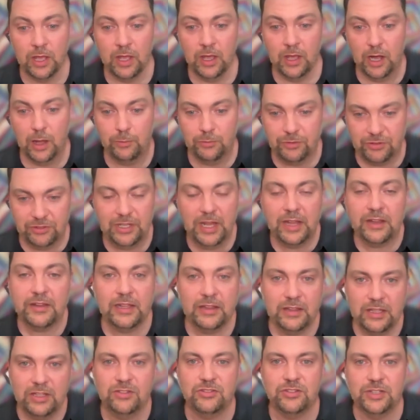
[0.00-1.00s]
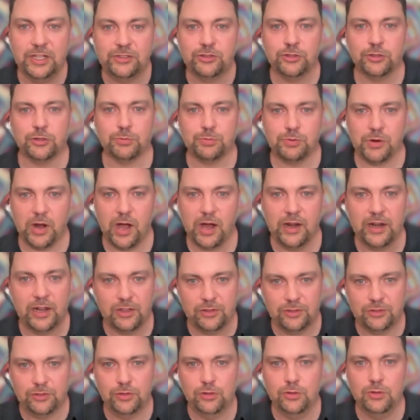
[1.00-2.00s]
selling these digital
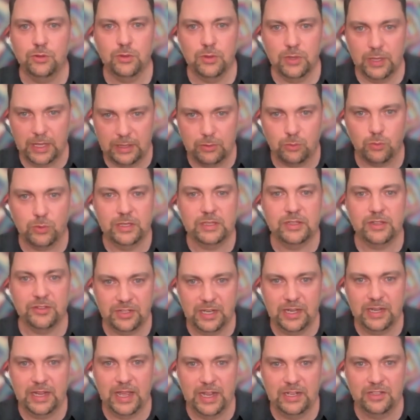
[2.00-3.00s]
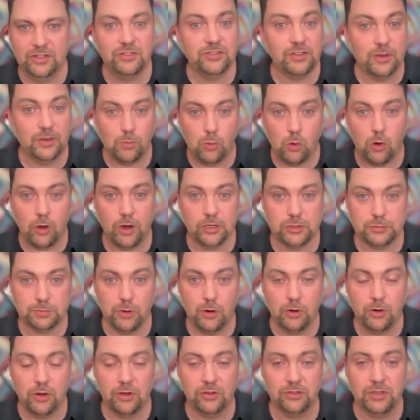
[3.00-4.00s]
products to real estate agents and mortgage
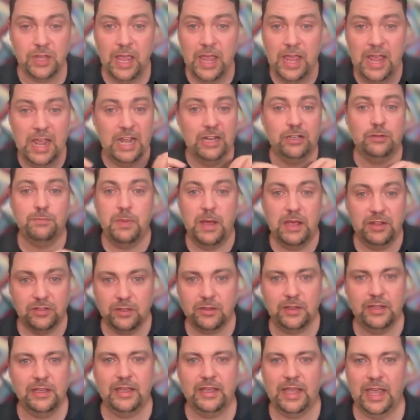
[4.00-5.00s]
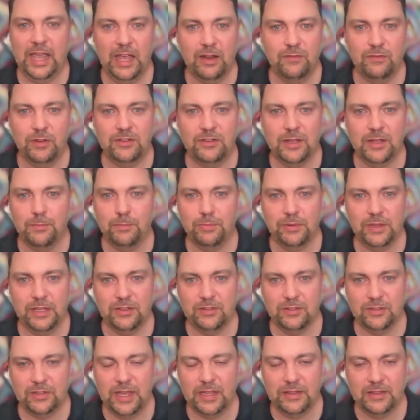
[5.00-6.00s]
brokers. It's basically Canva
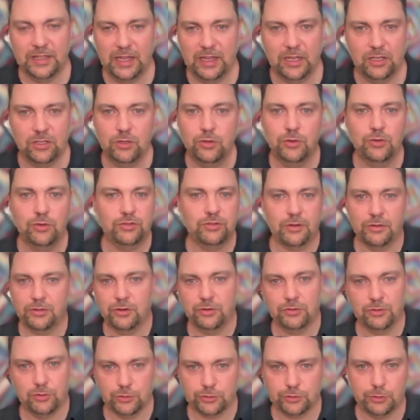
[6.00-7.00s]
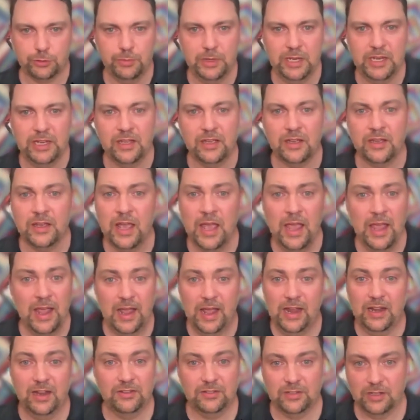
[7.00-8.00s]
templates that they can use on their social media,
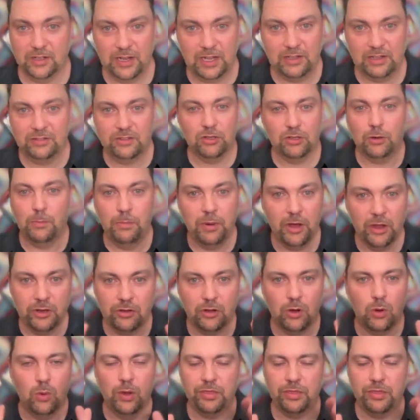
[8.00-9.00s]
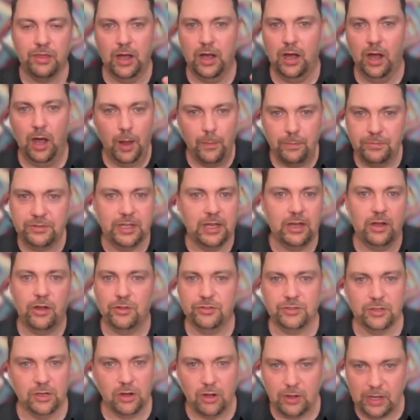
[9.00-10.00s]
and it's a nice little bundle with
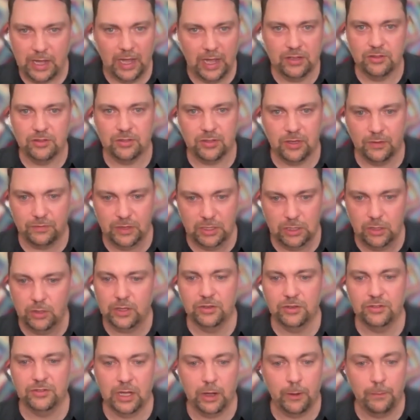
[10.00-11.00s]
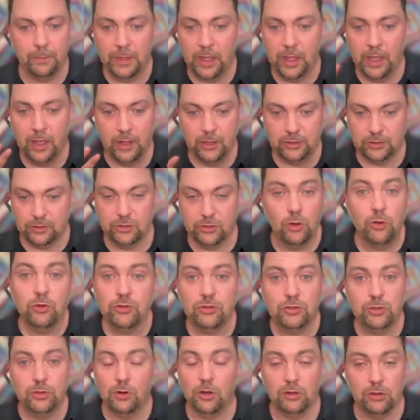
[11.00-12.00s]
upsells and all kinds of stuff that you can sell.
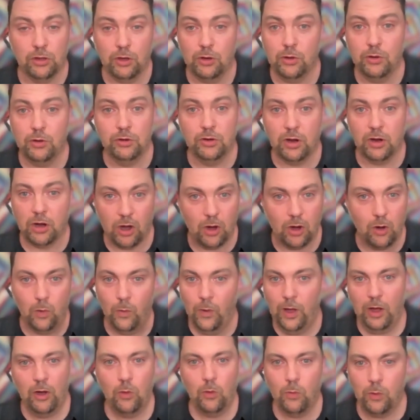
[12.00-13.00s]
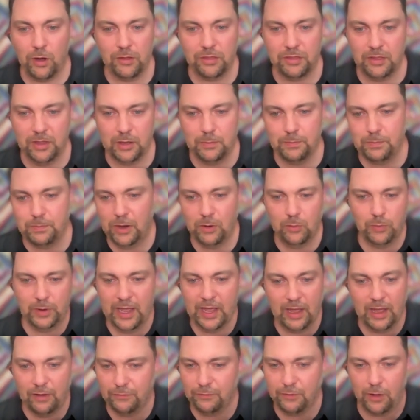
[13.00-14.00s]
Those two alone are well worth it, but we
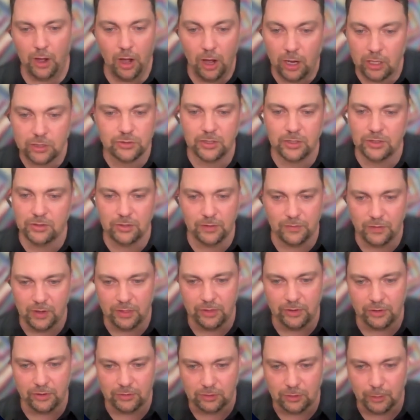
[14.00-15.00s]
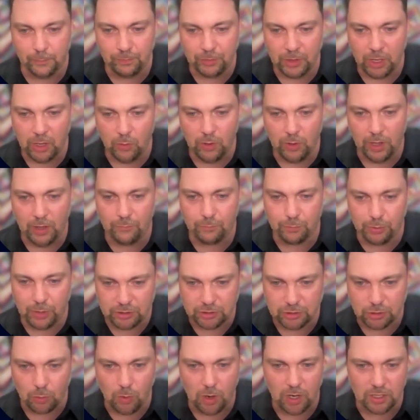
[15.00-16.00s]
have hundreds of others. So we have
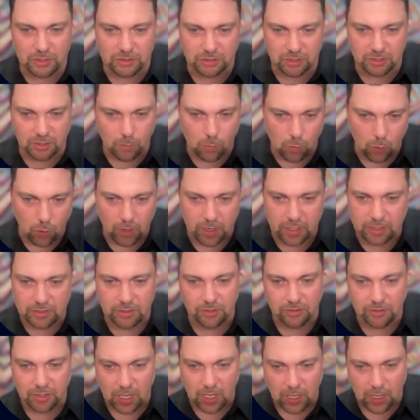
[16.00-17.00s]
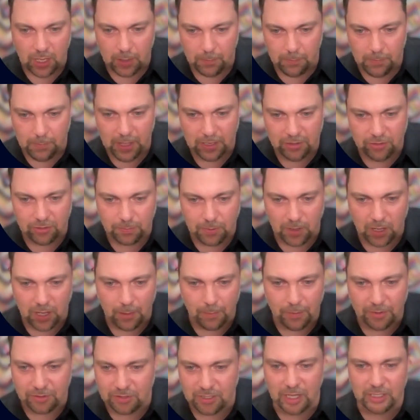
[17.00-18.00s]
pressure washing, mortgages, med
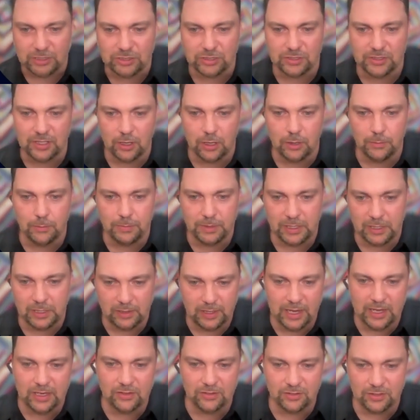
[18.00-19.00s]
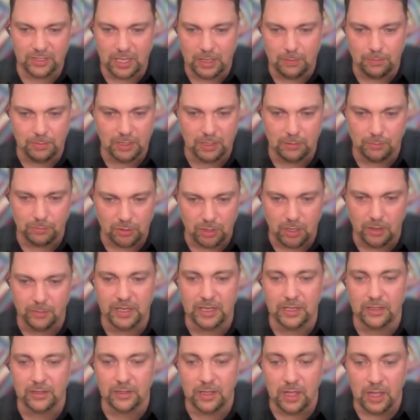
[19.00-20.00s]
spa, massage therapy, landscaping,
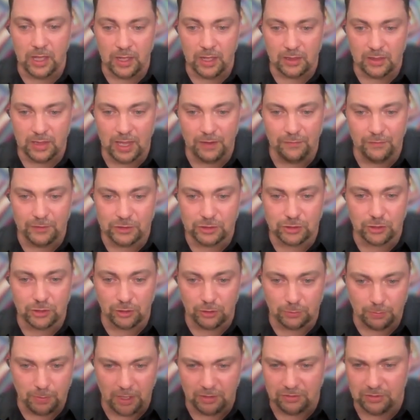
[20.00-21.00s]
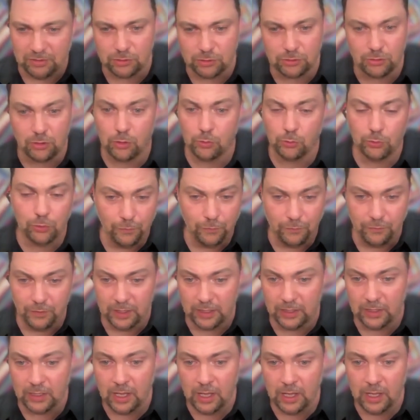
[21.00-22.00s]
plumbing, life insurance, pest control,
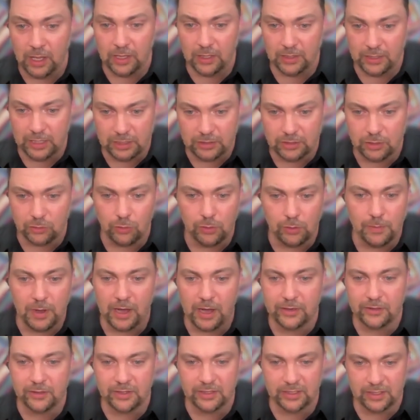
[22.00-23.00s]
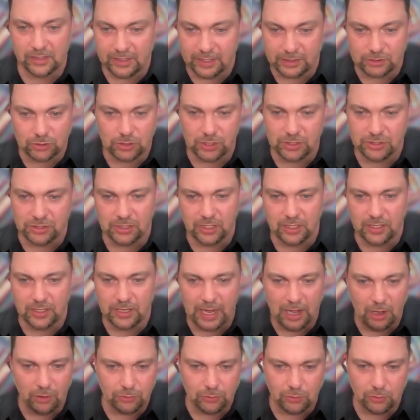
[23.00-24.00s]
roofing, kitchen remodeling, electrician,
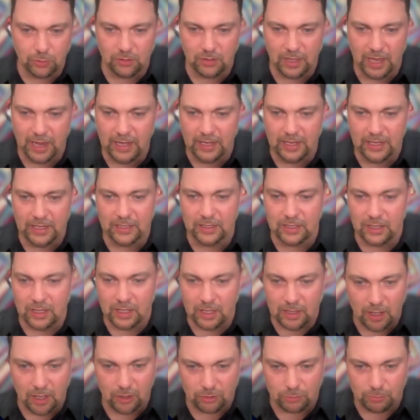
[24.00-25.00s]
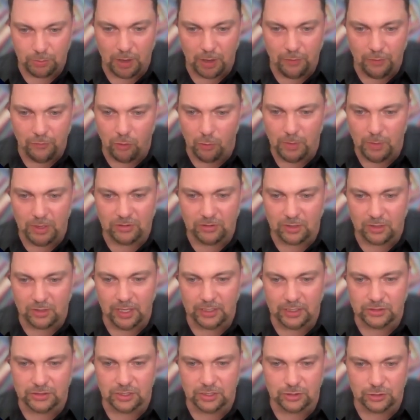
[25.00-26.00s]
outdoor lighting, spray foam
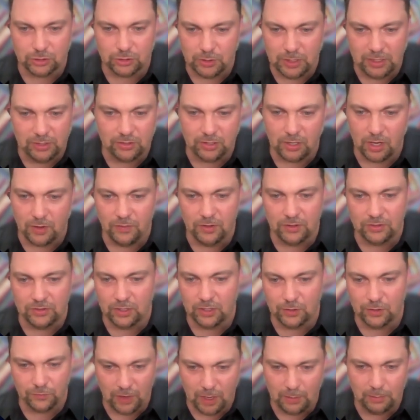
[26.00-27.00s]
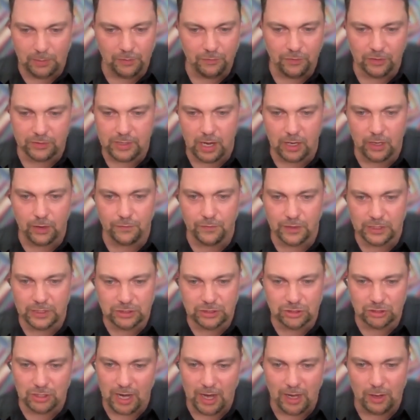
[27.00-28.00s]
insulation, tree services, family photography,
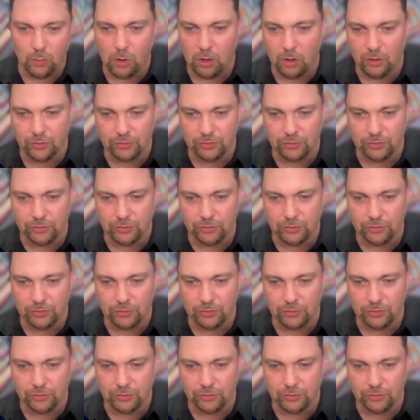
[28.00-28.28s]
drywalls,